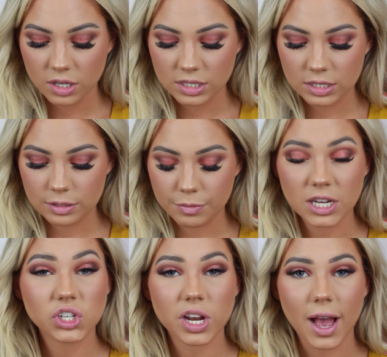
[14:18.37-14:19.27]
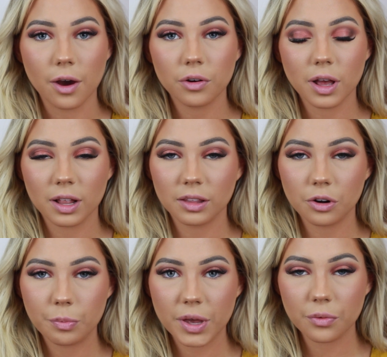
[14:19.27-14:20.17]
smudge it out a
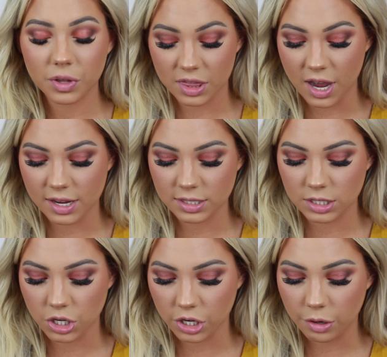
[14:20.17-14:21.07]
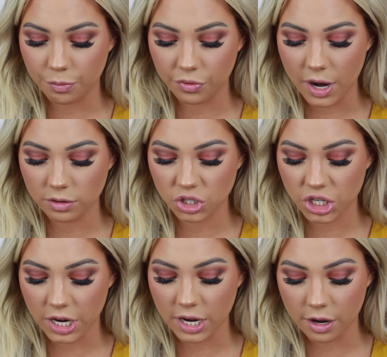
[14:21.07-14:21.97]
little bit with that dark brown
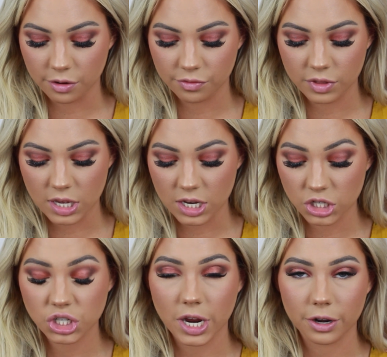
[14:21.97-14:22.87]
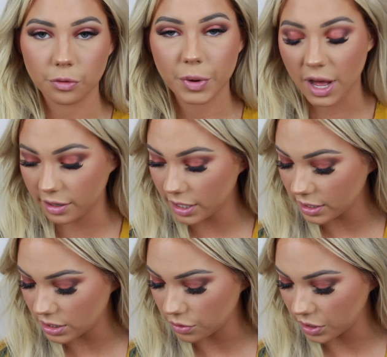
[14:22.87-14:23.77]
shade out of the shadow
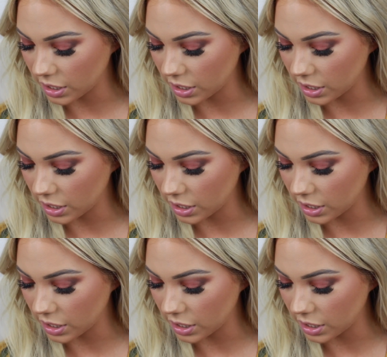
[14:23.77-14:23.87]
palette so it